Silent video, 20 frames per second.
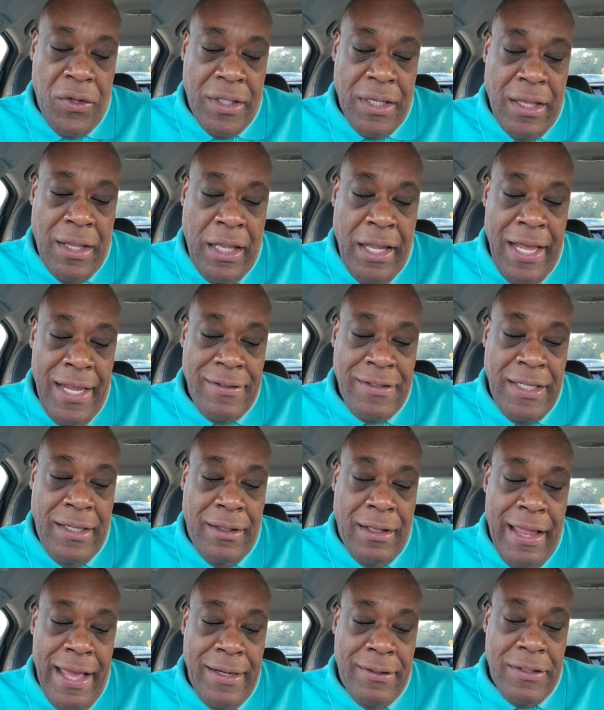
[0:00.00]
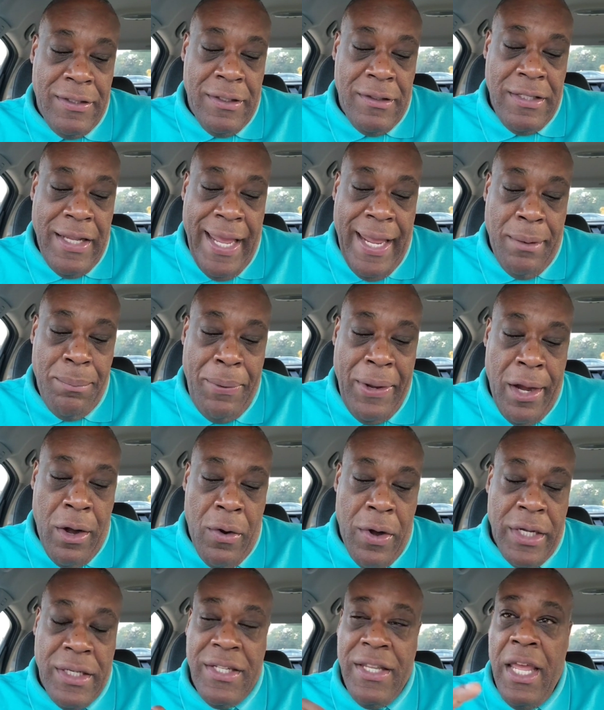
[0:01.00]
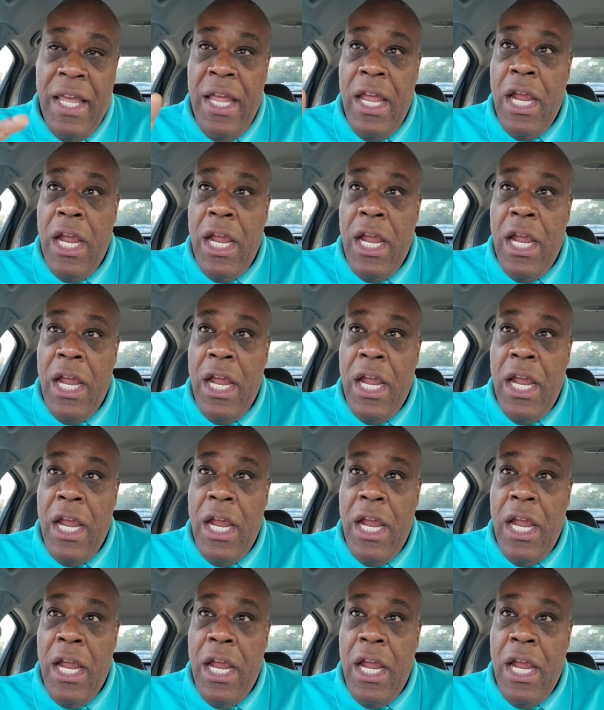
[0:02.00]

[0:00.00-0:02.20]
the Class D license, a parent,